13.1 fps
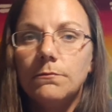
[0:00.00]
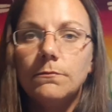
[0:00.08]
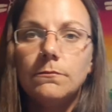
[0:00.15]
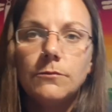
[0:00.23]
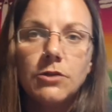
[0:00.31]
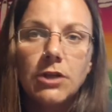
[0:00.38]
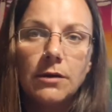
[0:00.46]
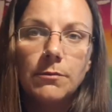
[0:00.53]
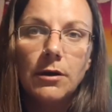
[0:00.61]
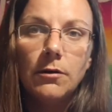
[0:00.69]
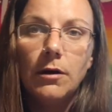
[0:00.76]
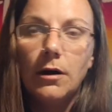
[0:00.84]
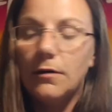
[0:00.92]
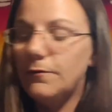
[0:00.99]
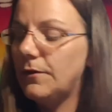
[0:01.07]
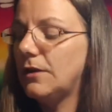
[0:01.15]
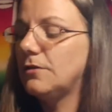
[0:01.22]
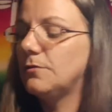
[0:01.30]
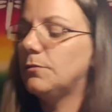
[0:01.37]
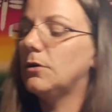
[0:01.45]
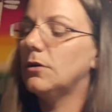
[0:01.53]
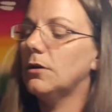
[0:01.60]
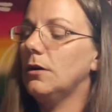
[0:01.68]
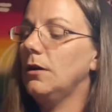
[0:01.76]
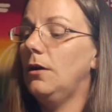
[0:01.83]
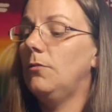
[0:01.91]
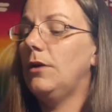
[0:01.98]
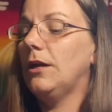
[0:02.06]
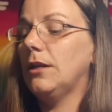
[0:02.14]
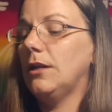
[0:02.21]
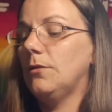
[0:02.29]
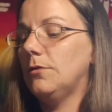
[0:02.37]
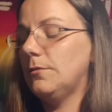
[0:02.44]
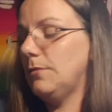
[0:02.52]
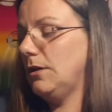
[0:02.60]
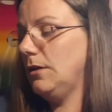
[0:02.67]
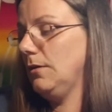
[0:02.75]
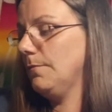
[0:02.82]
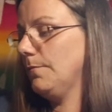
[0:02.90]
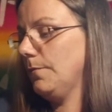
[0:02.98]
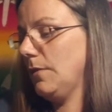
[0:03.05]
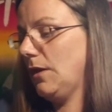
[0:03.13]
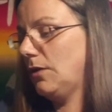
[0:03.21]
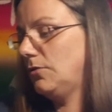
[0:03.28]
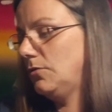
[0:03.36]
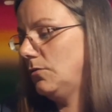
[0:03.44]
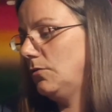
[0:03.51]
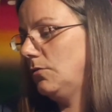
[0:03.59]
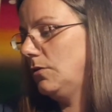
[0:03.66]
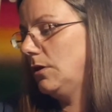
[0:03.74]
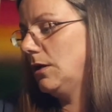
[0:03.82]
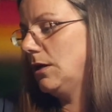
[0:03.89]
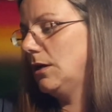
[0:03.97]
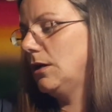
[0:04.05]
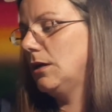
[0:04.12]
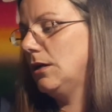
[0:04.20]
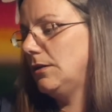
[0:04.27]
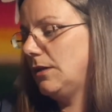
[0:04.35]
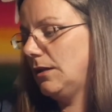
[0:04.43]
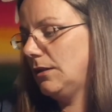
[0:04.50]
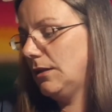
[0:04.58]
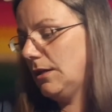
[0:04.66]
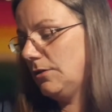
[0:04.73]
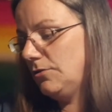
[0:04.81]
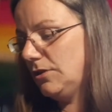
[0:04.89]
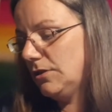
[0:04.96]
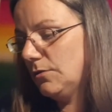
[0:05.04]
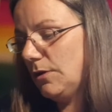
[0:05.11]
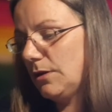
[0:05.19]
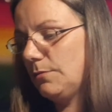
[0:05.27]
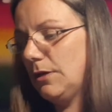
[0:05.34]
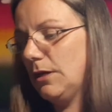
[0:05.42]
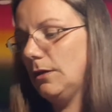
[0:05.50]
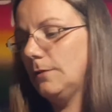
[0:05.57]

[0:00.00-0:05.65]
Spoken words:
Check me out on Facebook, Awakening With Me. I do daily energies quite a bit.